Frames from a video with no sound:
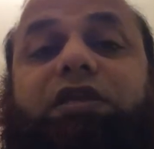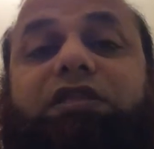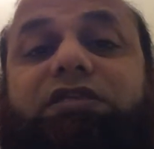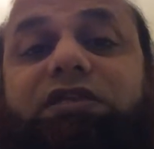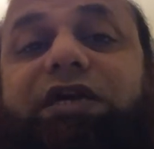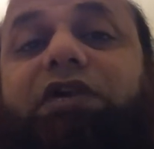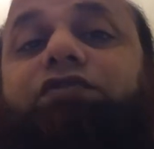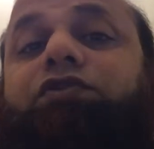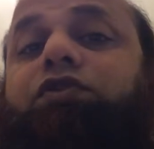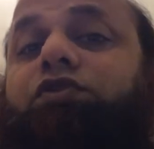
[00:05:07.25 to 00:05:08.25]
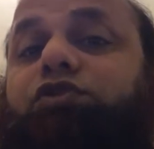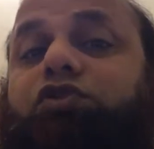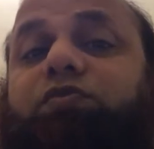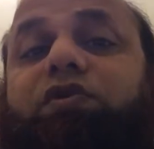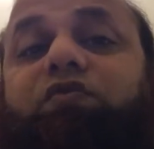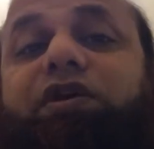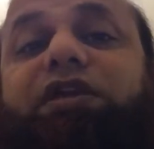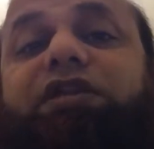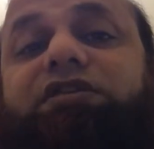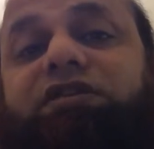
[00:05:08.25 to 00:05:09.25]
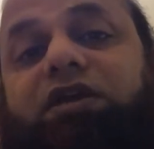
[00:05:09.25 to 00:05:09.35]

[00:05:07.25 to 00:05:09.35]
the child will also be white.